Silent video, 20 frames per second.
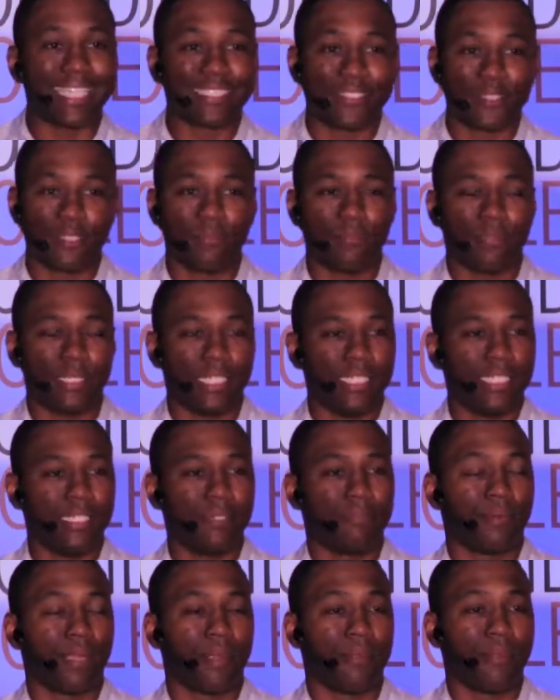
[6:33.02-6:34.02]
That's going to
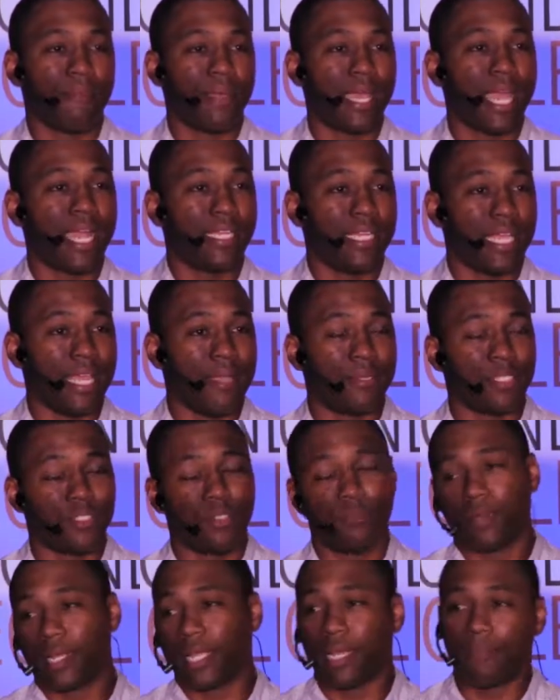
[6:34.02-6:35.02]
be probably a bad day,
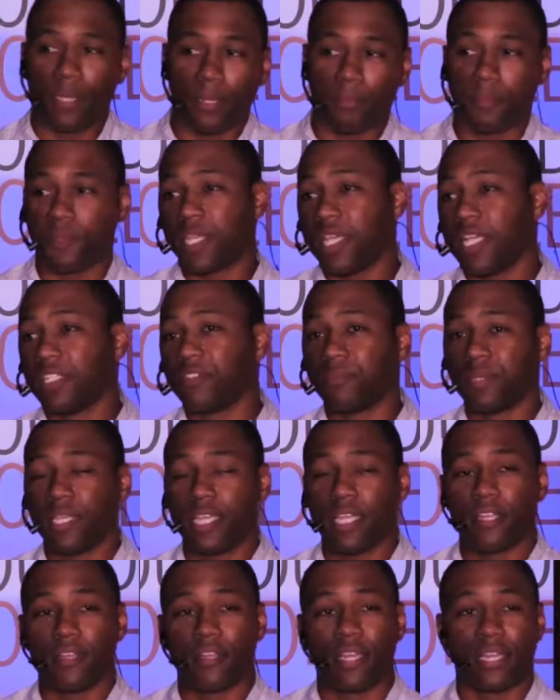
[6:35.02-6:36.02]
because you probably got to pick up your kids
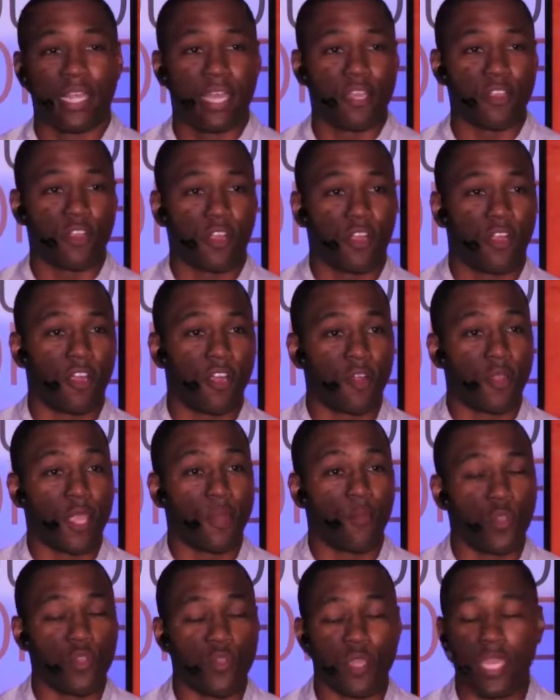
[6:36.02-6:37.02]
from here, and now your
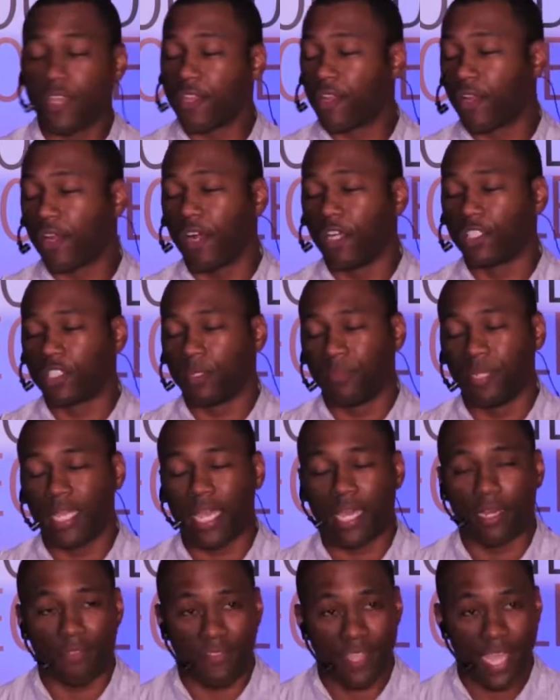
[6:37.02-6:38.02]
car, when you get in your car, is going
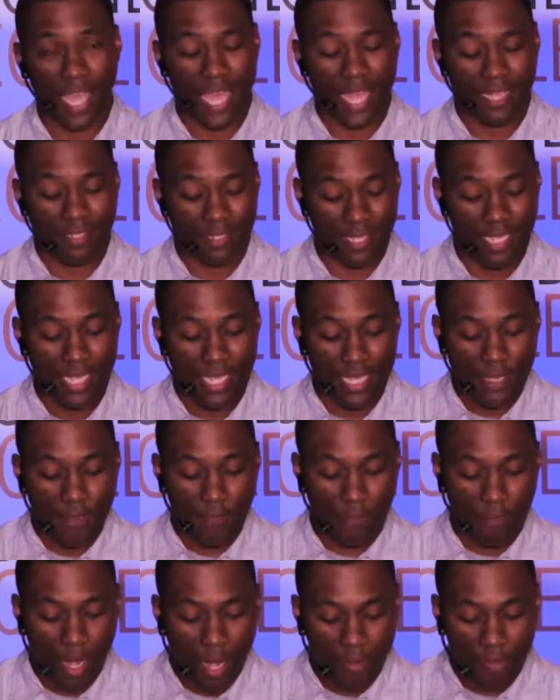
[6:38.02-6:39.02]
to be out of gas.
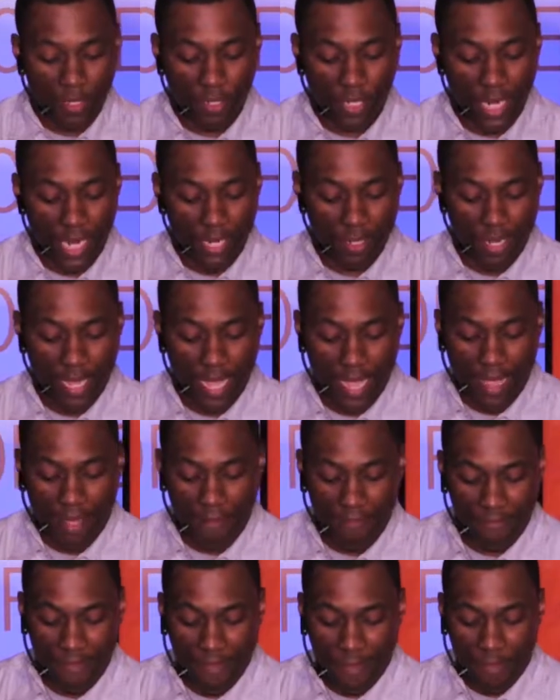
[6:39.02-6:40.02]
Probably not going to
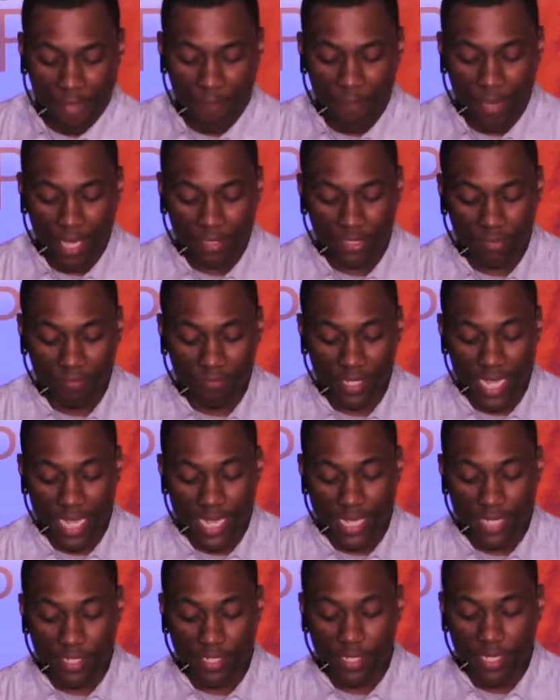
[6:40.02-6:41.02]
have the best of
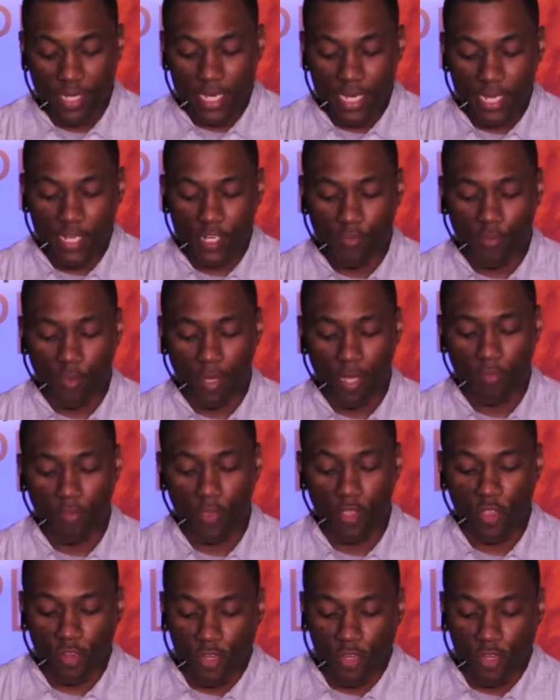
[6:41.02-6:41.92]
days. Here's one.